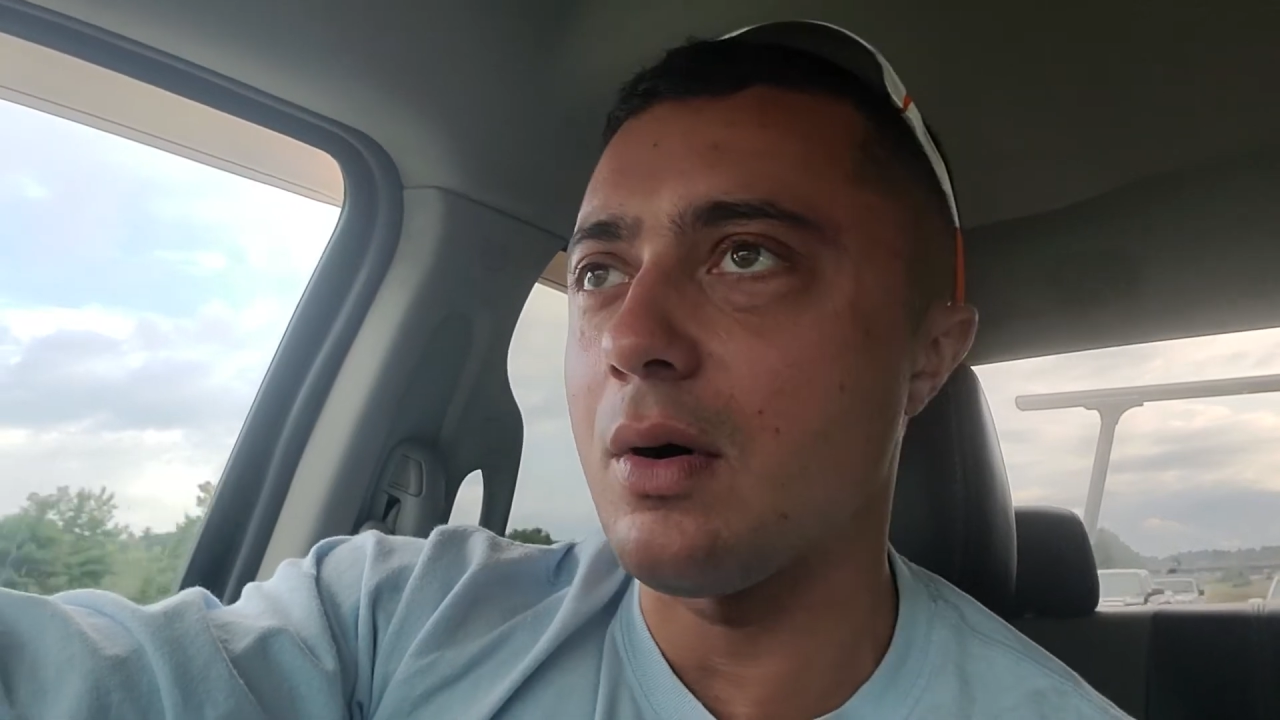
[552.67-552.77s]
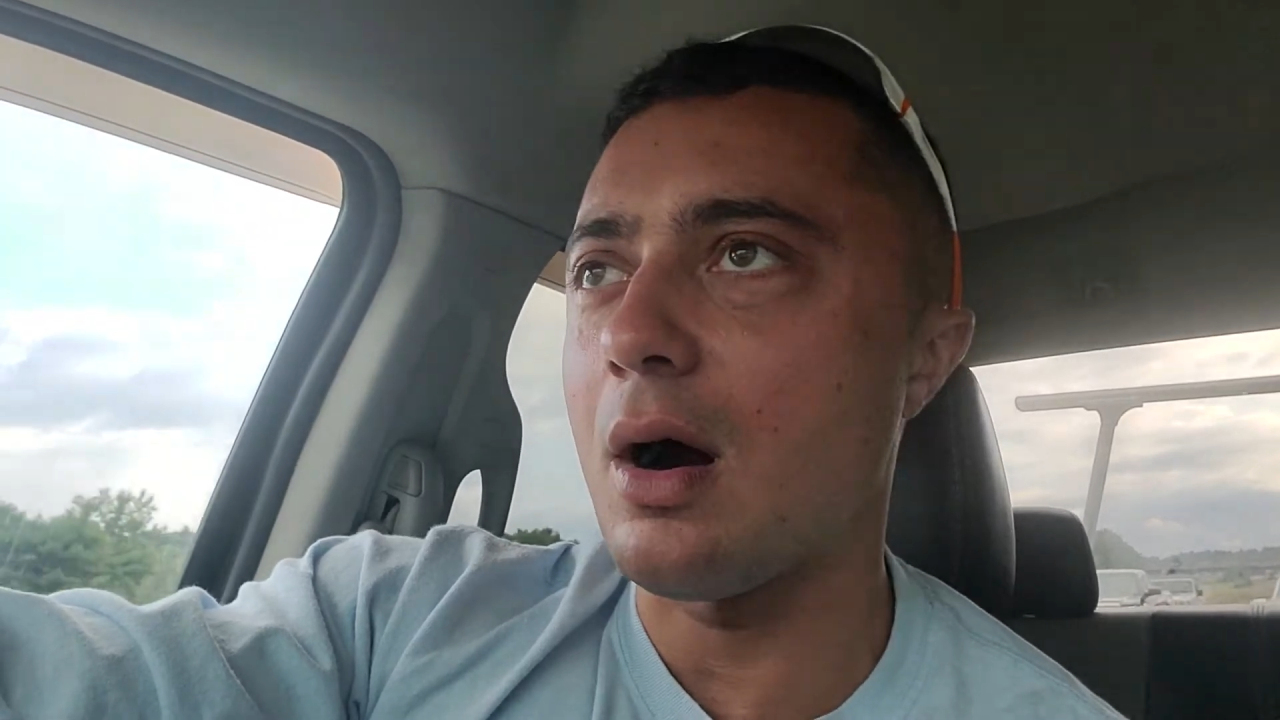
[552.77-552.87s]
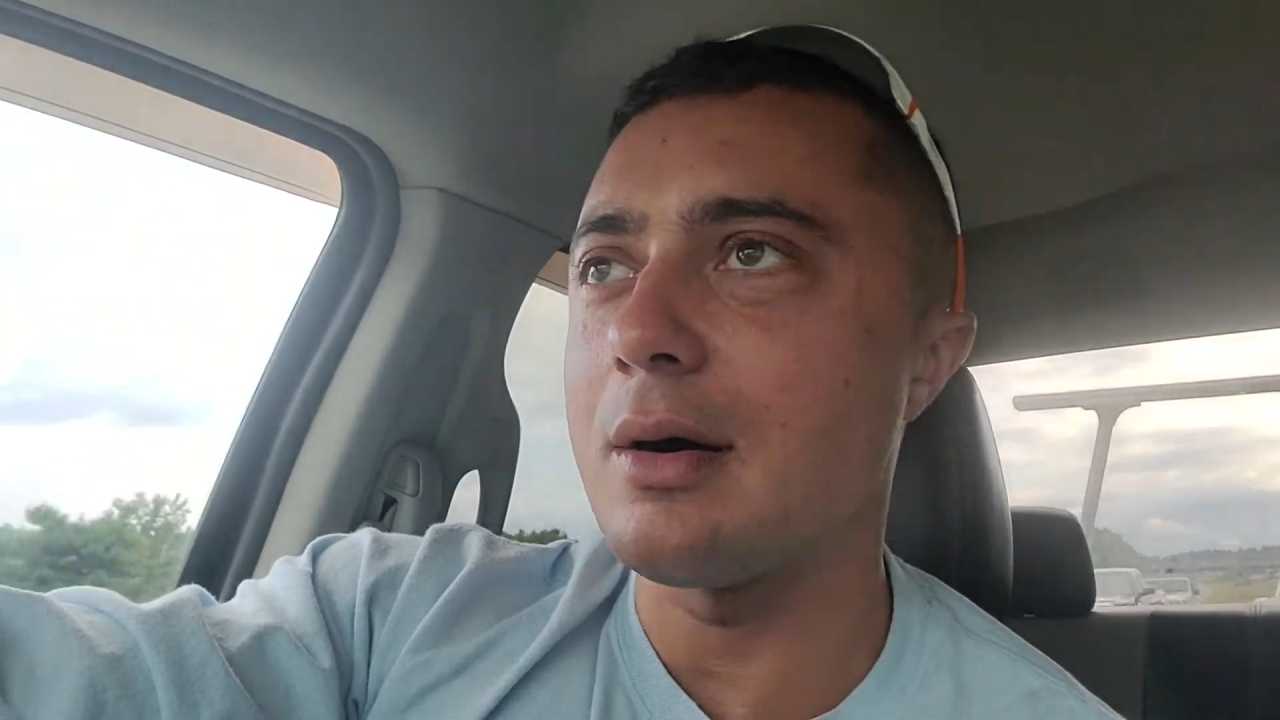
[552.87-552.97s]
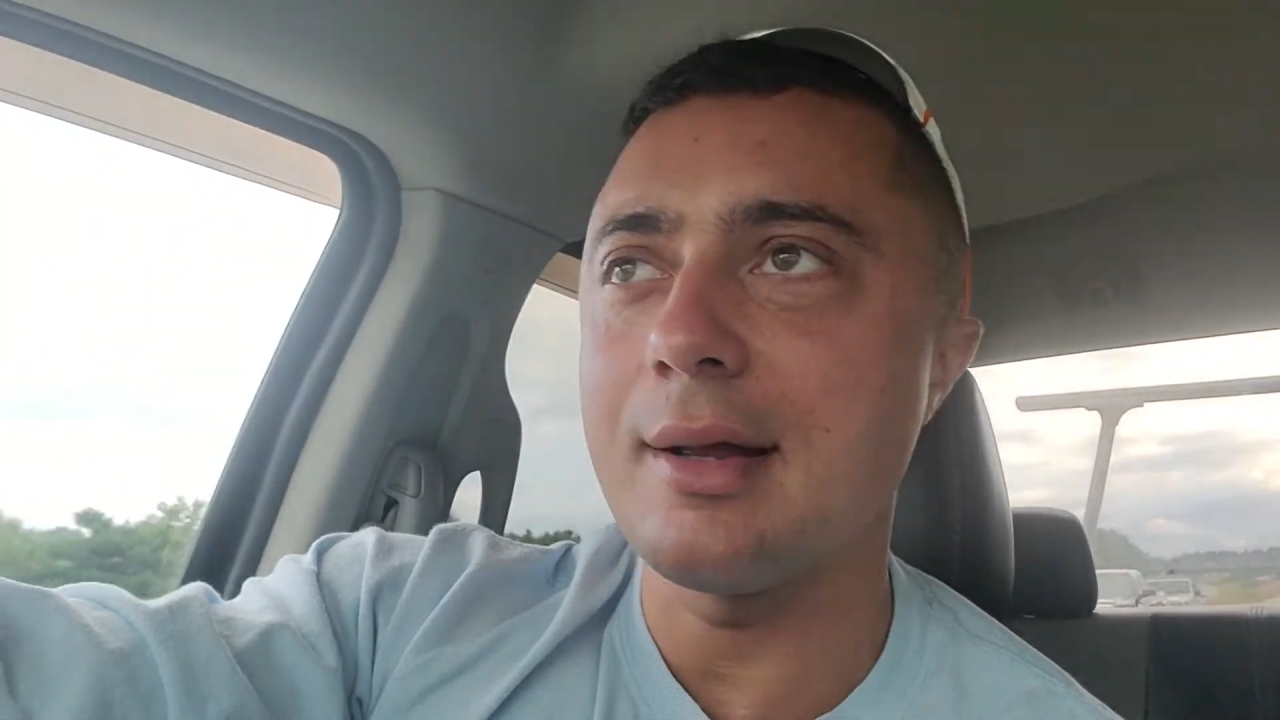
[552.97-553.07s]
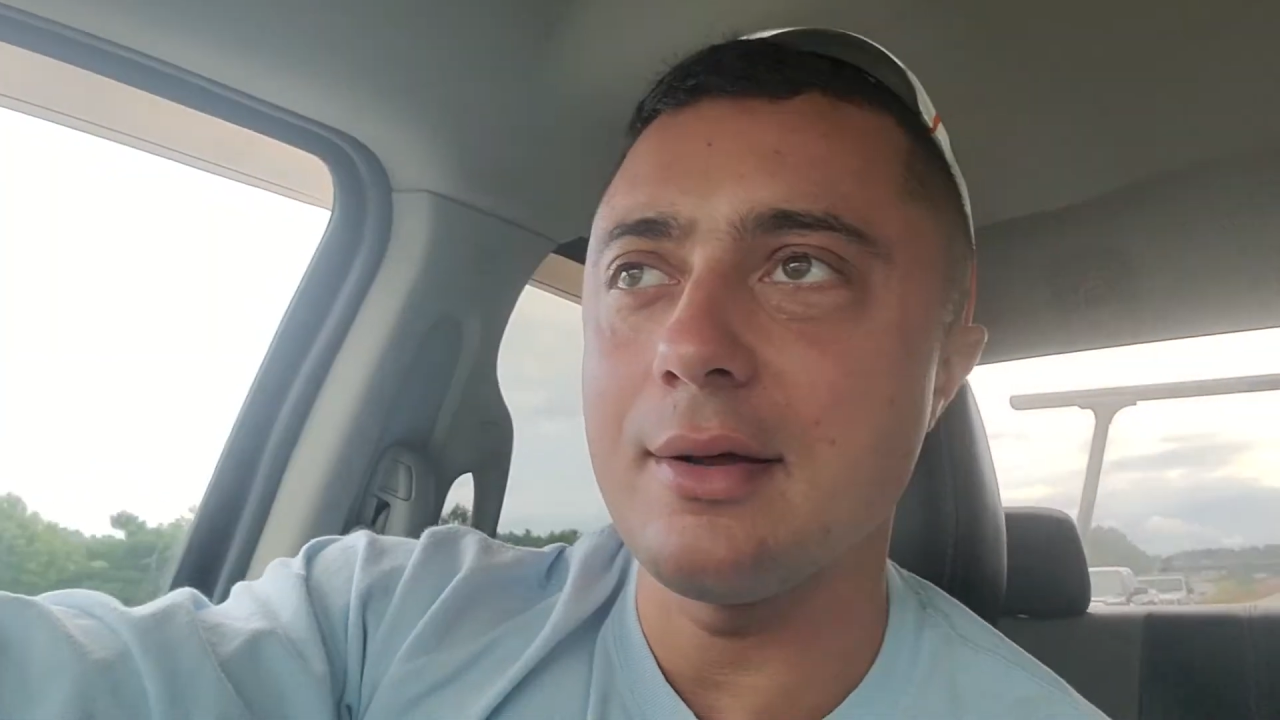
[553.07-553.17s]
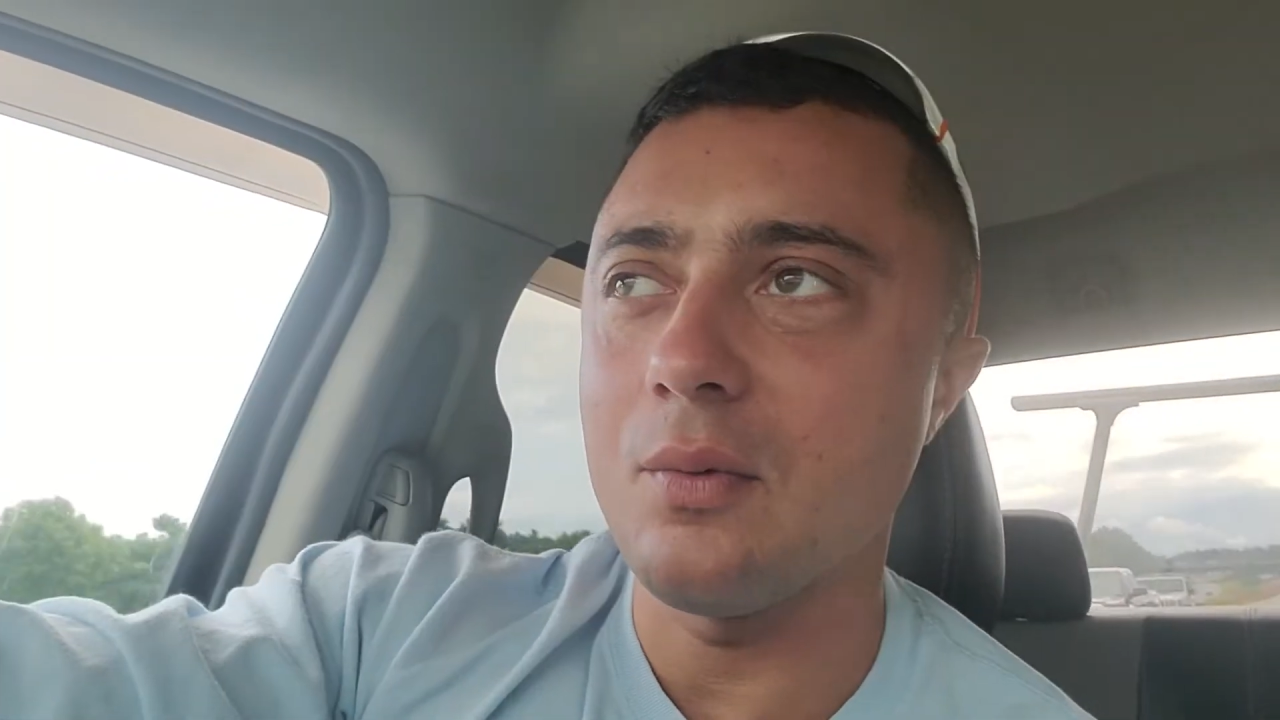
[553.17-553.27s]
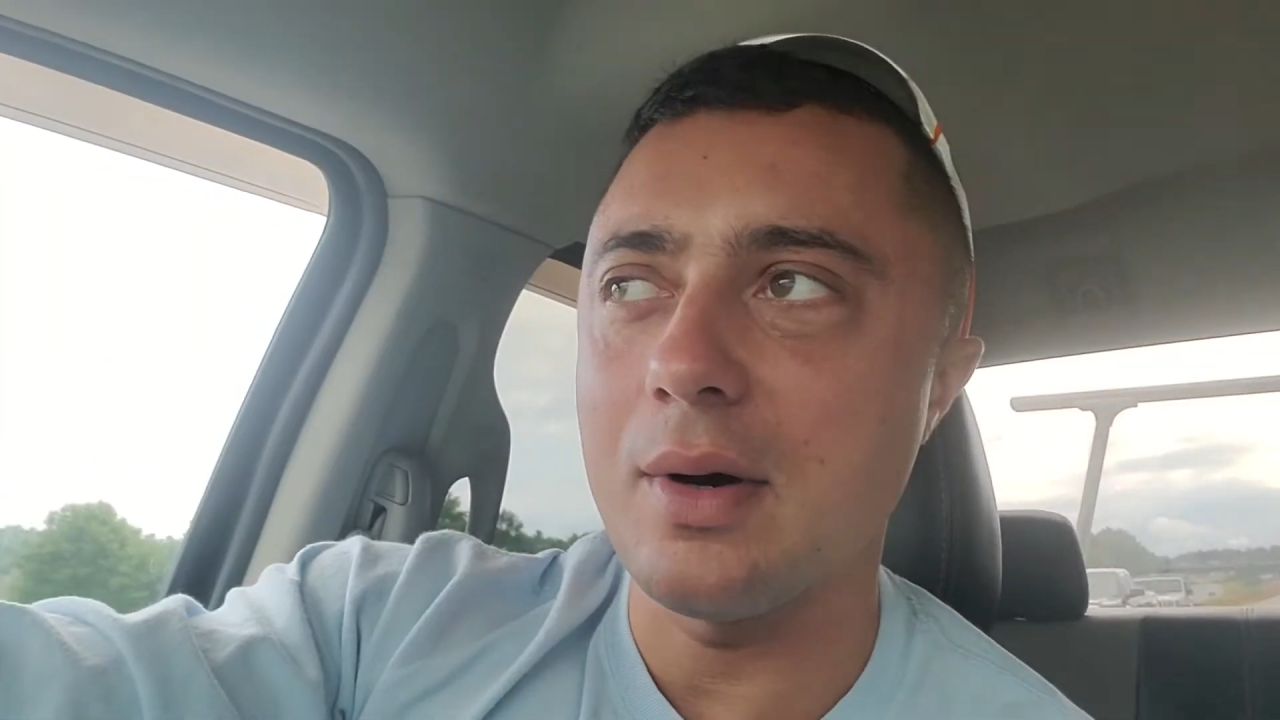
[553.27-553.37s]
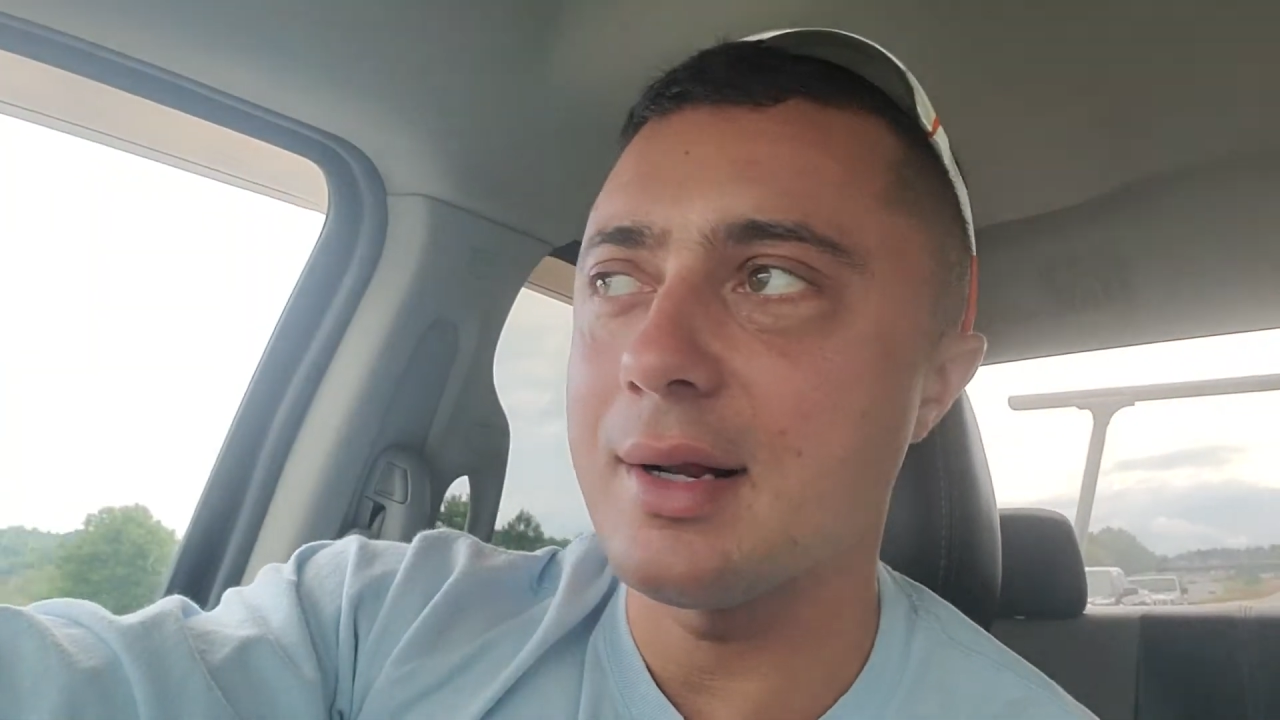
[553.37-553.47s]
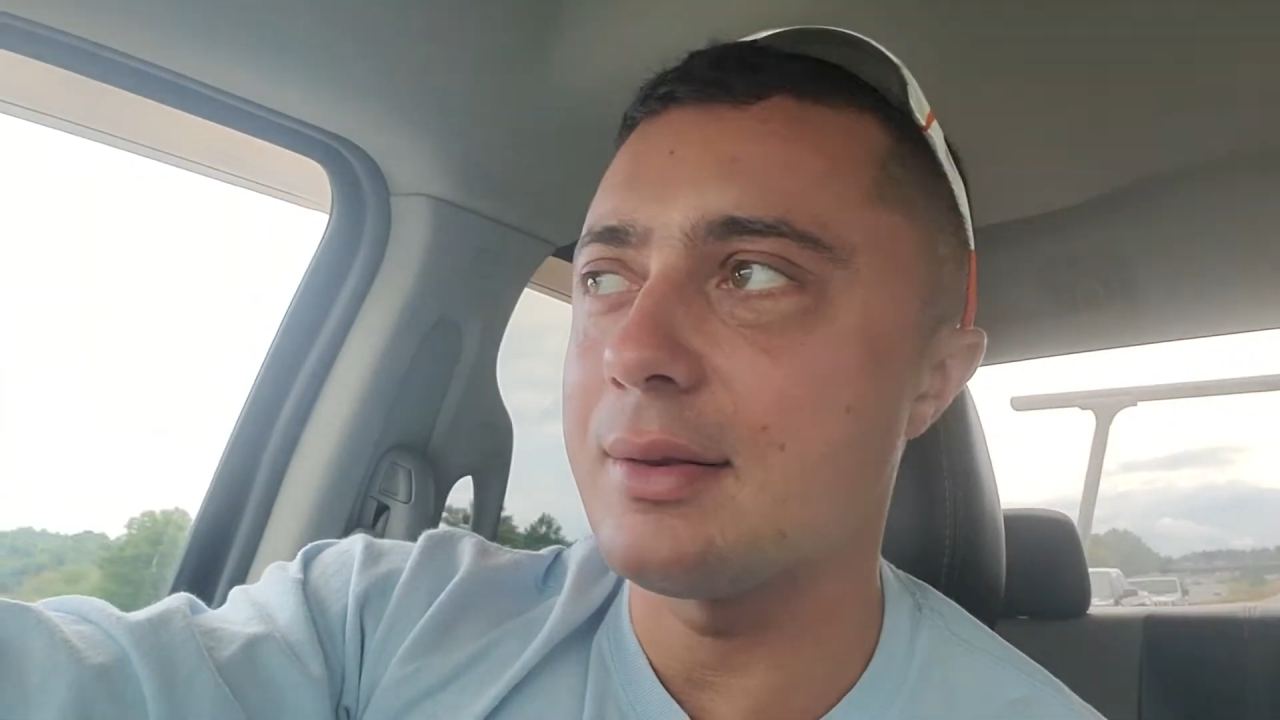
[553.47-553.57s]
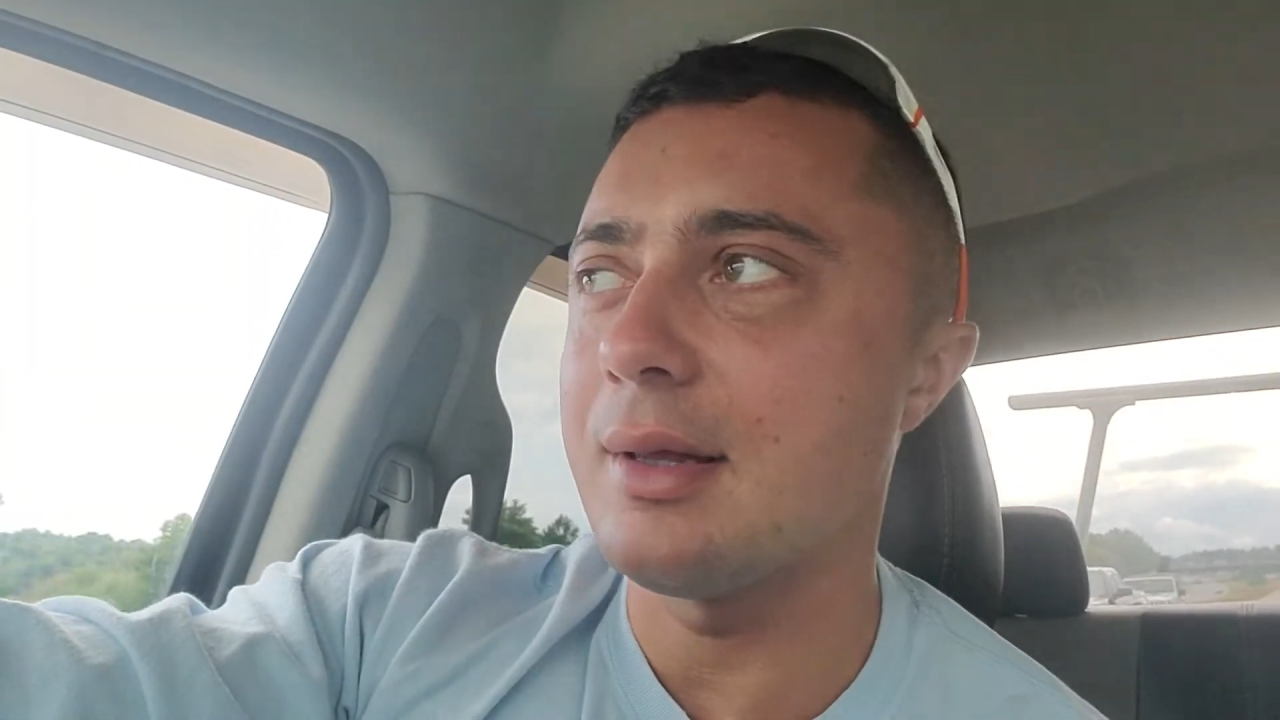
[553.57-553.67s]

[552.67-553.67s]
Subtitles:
already winning